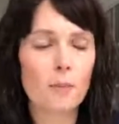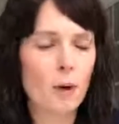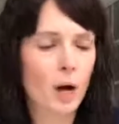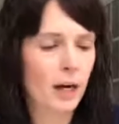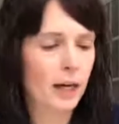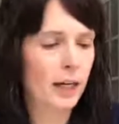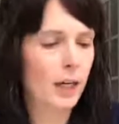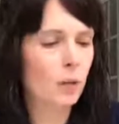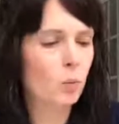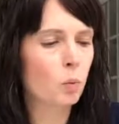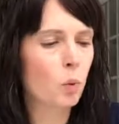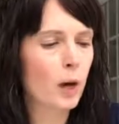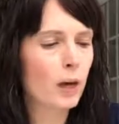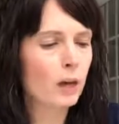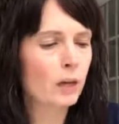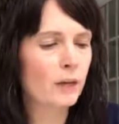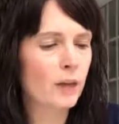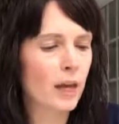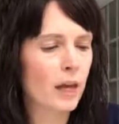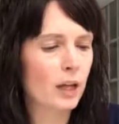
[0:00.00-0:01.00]
market. What
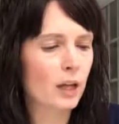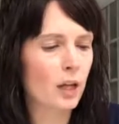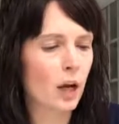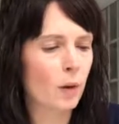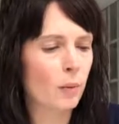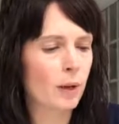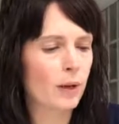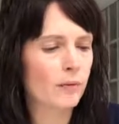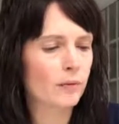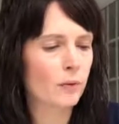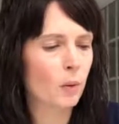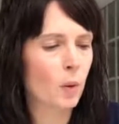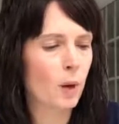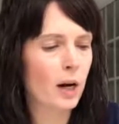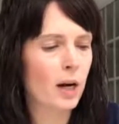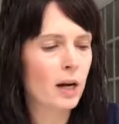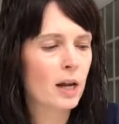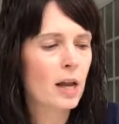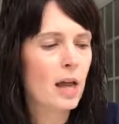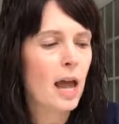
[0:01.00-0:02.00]
are they going
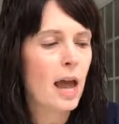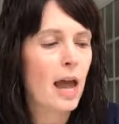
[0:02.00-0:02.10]
for?